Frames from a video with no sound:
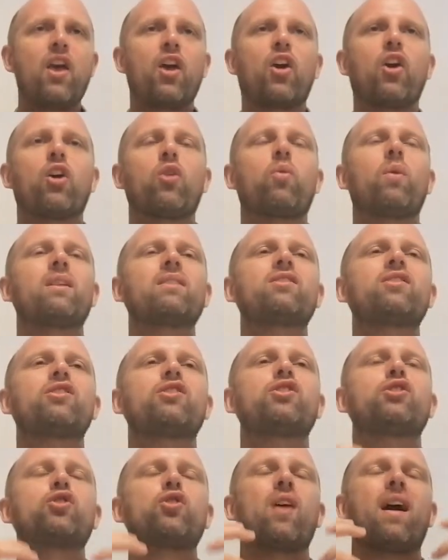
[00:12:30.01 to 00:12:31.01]
God wants
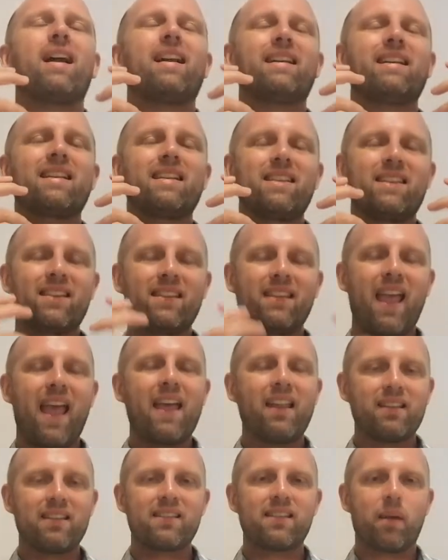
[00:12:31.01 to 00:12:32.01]
us to
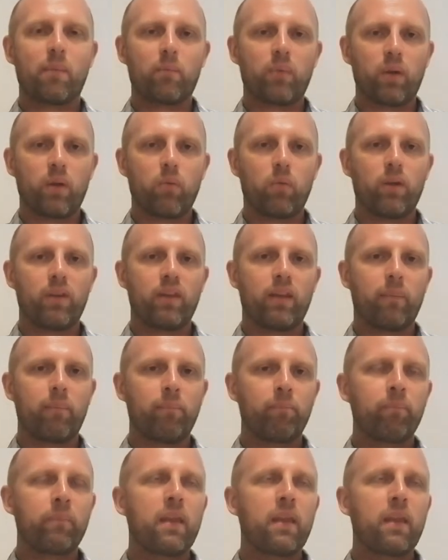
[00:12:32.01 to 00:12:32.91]
understand something with it.